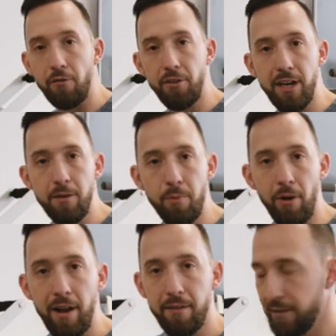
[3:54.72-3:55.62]
of the heat
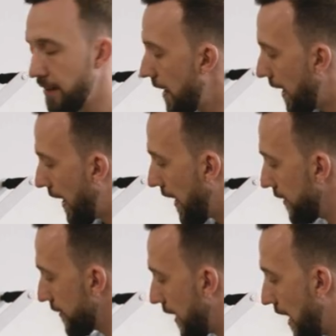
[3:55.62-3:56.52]
press
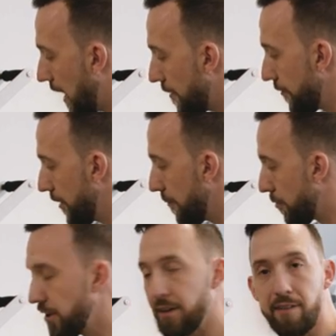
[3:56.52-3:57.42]
and I have the
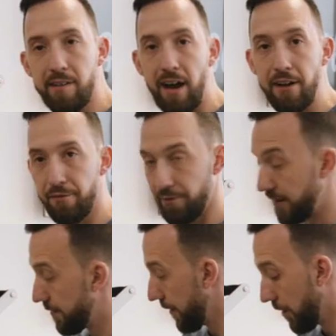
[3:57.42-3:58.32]
printed side
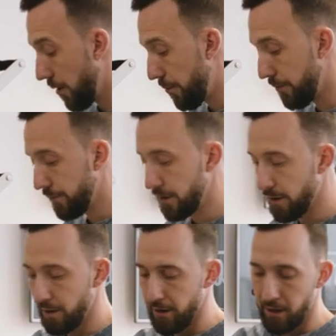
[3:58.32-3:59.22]
facing up.
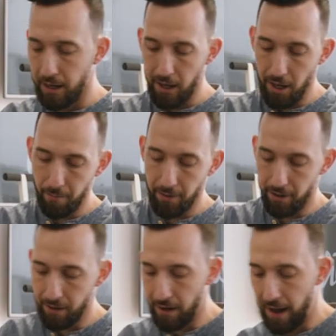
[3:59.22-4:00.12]
Um, a
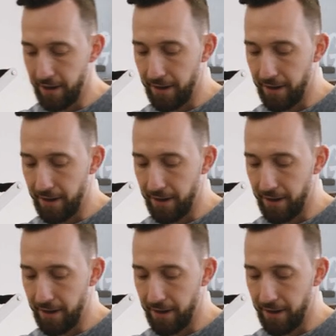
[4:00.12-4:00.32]
little hack